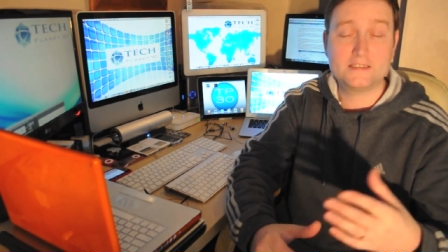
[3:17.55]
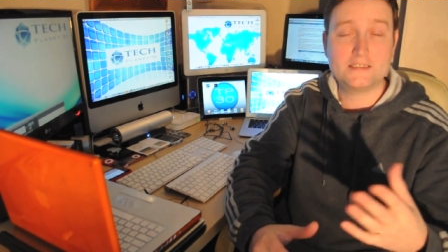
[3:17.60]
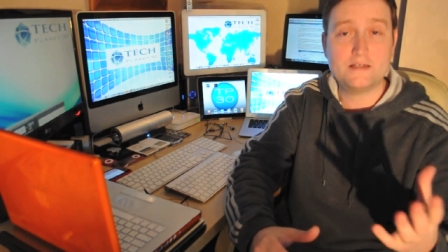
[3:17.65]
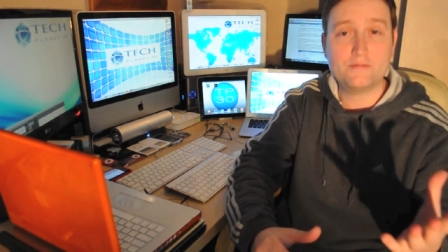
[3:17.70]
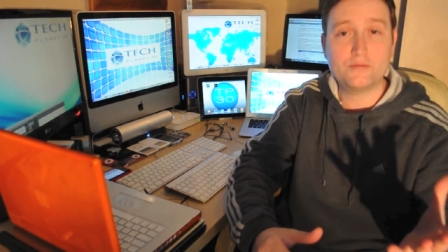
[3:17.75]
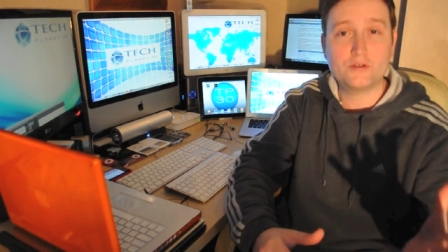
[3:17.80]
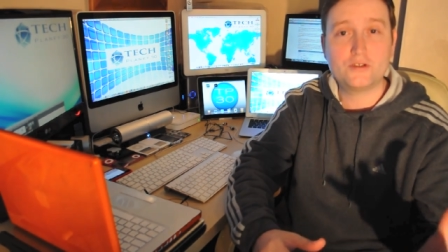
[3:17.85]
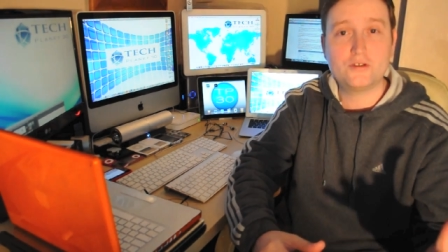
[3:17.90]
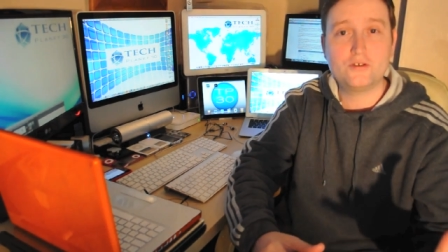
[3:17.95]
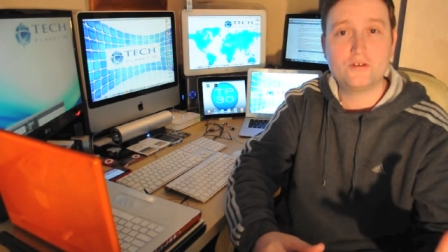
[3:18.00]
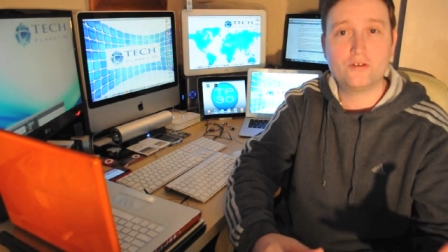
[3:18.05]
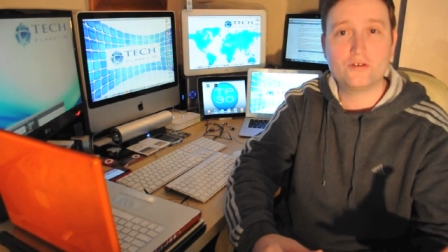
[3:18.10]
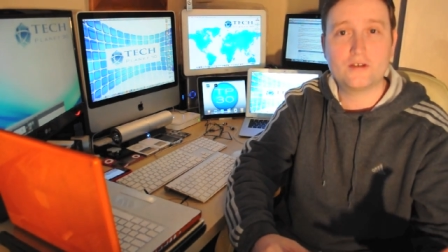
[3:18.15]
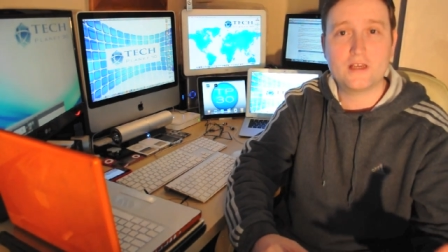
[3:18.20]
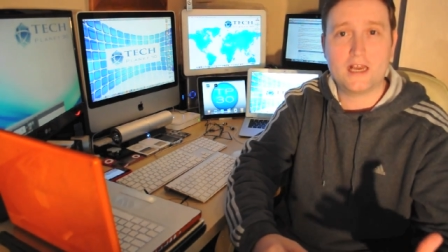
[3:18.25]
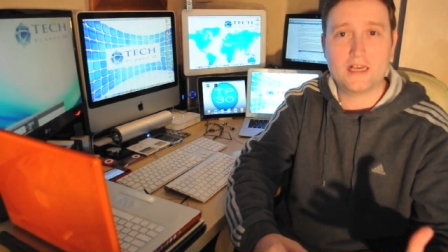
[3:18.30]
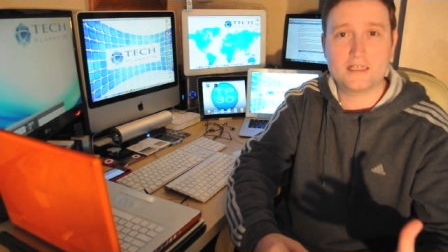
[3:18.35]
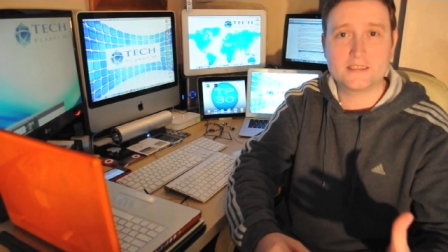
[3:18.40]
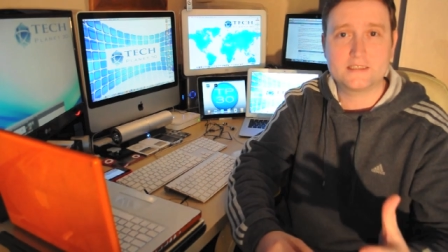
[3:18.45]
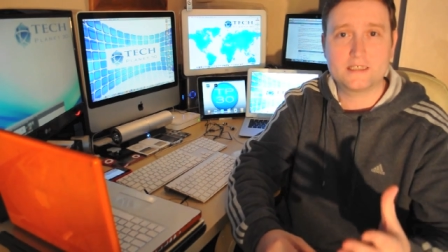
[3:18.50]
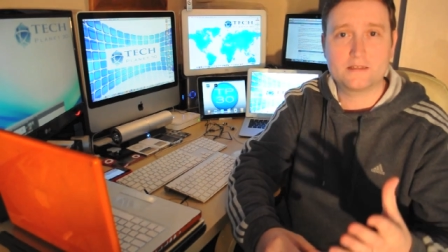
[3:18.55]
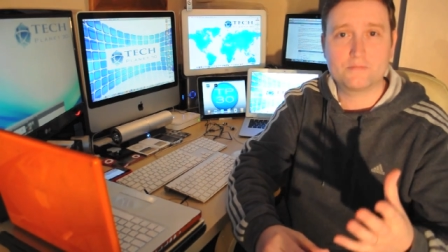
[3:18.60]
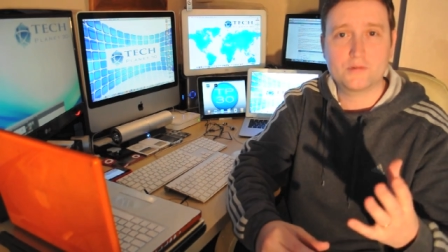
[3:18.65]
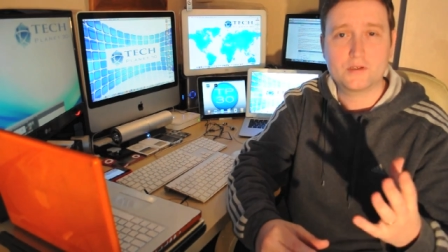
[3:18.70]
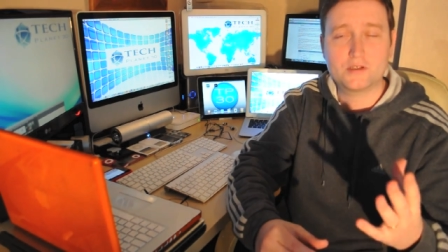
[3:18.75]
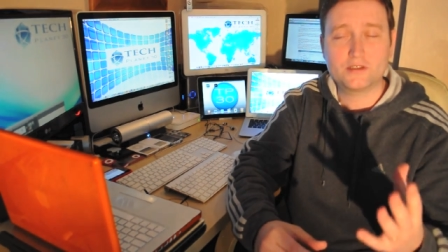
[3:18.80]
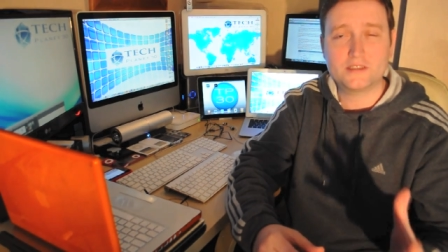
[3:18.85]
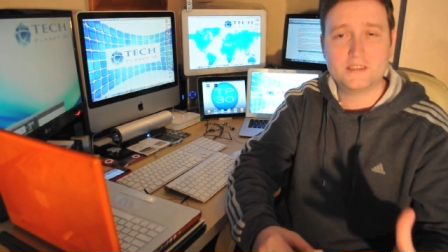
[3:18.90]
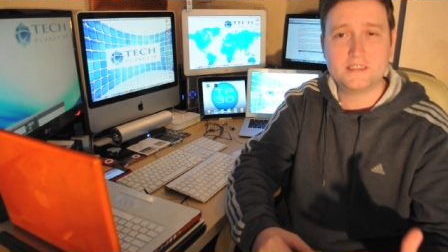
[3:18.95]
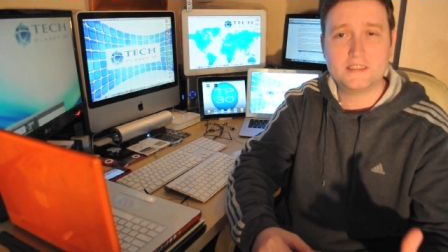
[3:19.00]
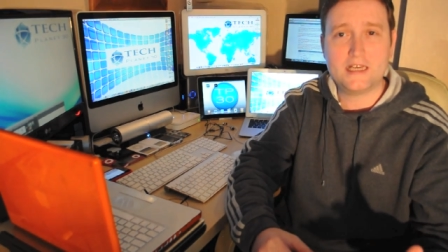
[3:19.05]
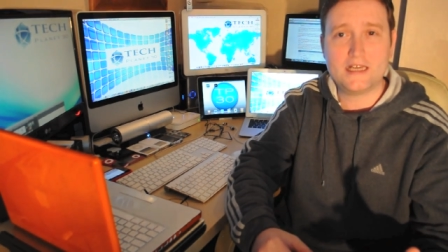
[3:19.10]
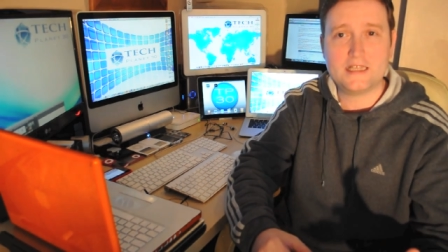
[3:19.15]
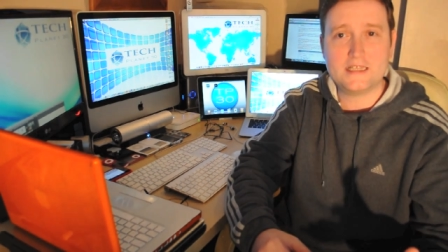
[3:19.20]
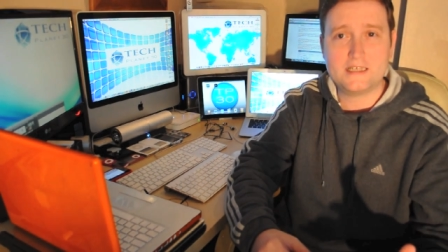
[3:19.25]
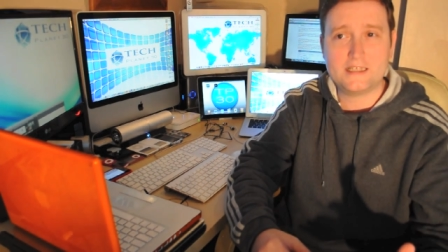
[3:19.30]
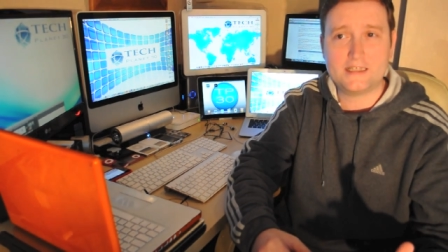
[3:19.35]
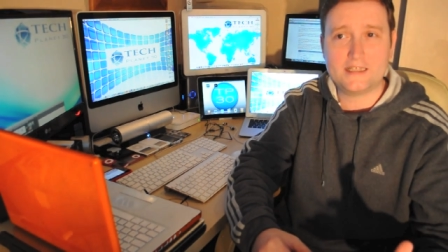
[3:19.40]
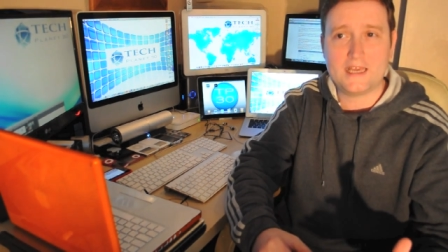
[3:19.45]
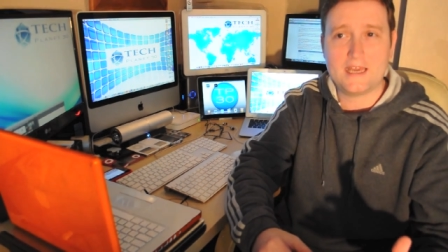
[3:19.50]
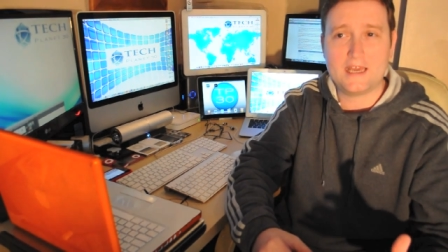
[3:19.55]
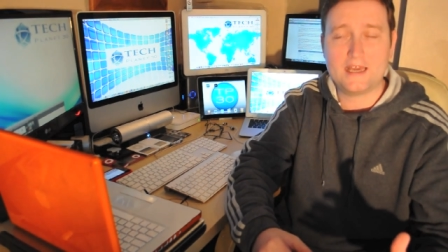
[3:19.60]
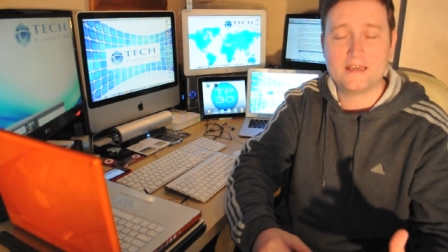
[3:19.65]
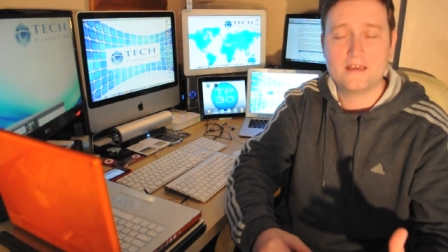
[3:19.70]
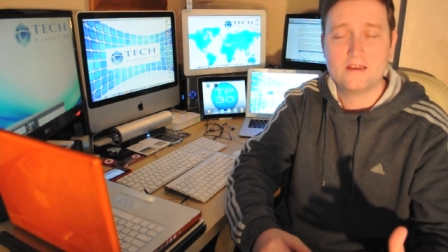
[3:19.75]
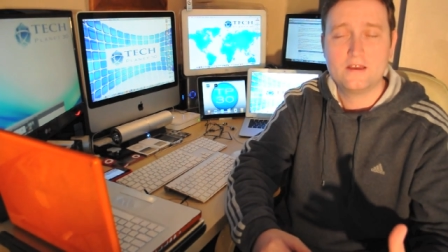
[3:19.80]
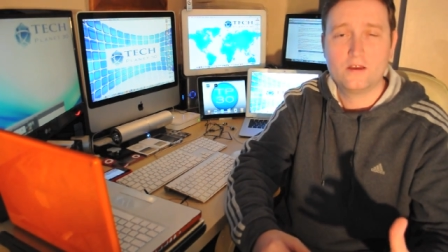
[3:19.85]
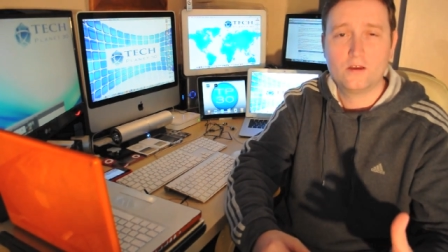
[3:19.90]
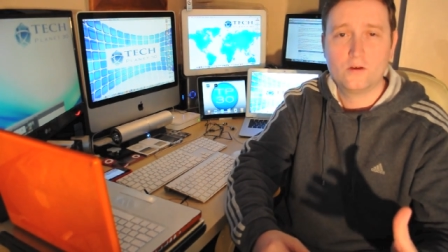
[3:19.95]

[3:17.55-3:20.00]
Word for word: see what you guys think, because at the end of the day,